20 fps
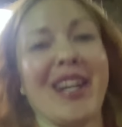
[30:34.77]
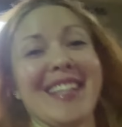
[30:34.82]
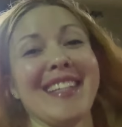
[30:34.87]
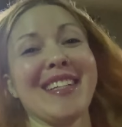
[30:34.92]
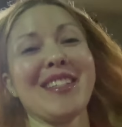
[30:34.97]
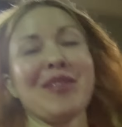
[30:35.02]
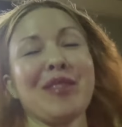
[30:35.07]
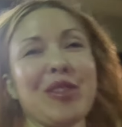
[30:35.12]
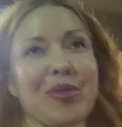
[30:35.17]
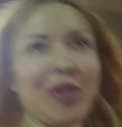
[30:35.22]
it.
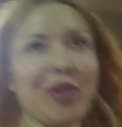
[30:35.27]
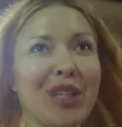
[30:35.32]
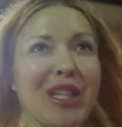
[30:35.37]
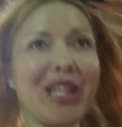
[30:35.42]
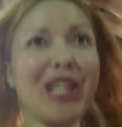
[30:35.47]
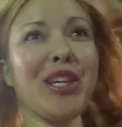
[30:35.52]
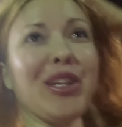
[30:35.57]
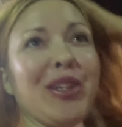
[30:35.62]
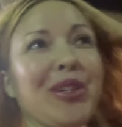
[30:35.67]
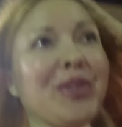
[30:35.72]
It was really
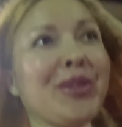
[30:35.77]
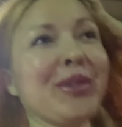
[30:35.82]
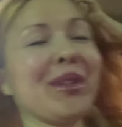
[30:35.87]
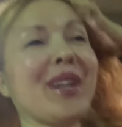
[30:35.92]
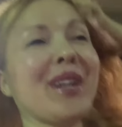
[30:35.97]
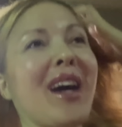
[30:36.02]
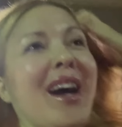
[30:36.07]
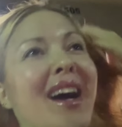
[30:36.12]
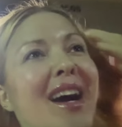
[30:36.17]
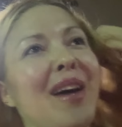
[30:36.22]
cute.
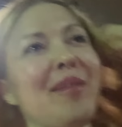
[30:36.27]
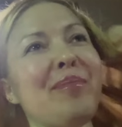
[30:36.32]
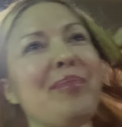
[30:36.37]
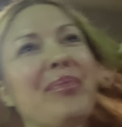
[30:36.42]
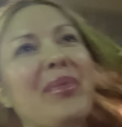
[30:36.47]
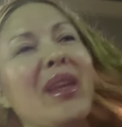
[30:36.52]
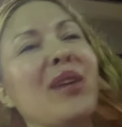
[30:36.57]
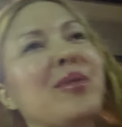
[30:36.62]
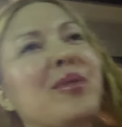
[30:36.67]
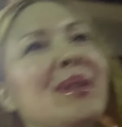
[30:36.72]
Um,
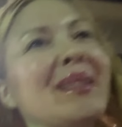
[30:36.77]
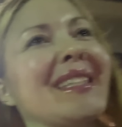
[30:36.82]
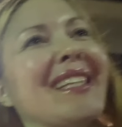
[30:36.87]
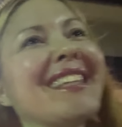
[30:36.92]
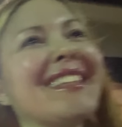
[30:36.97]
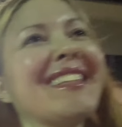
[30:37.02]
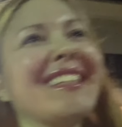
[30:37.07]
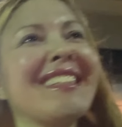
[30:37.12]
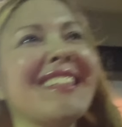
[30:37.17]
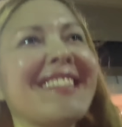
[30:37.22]
it was
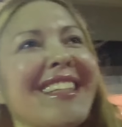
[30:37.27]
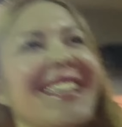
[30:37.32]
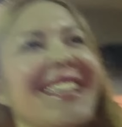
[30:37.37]
like this